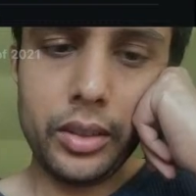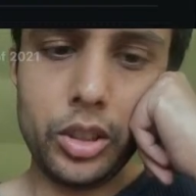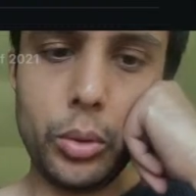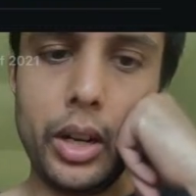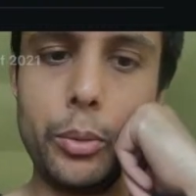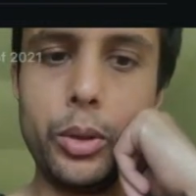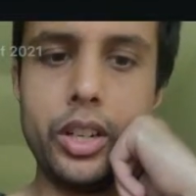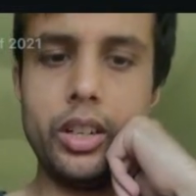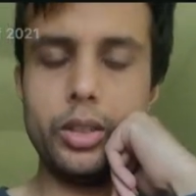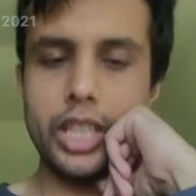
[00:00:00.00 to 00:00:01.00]
So we're
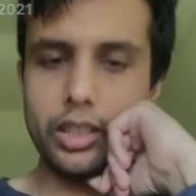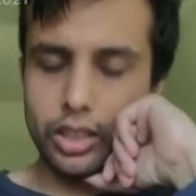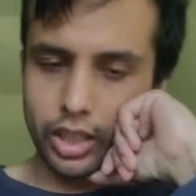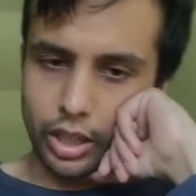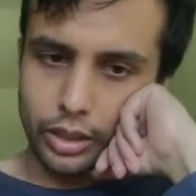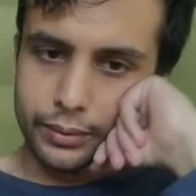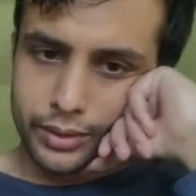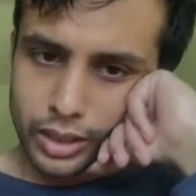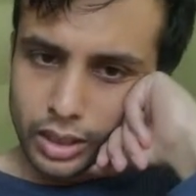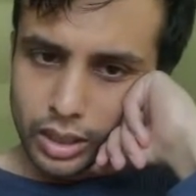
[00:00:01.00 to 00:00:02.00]
gonna take this king,
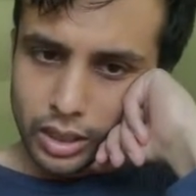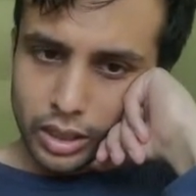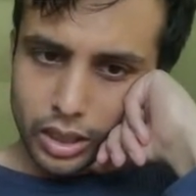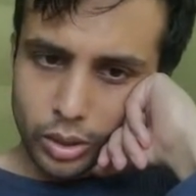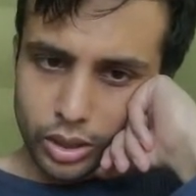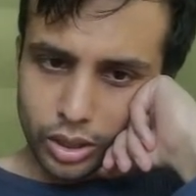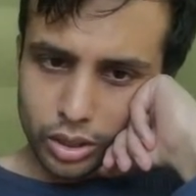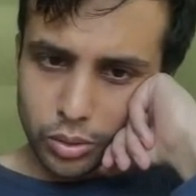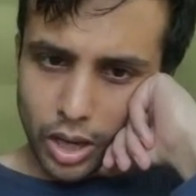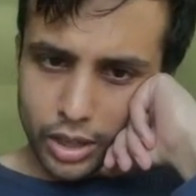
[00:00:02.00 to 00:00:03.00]
and let's
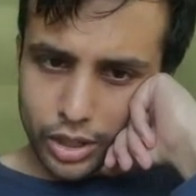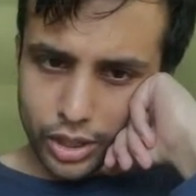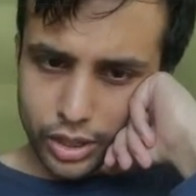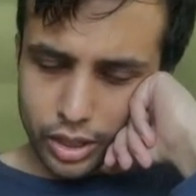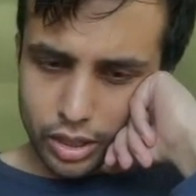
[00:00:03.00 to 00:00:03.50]
just launch it.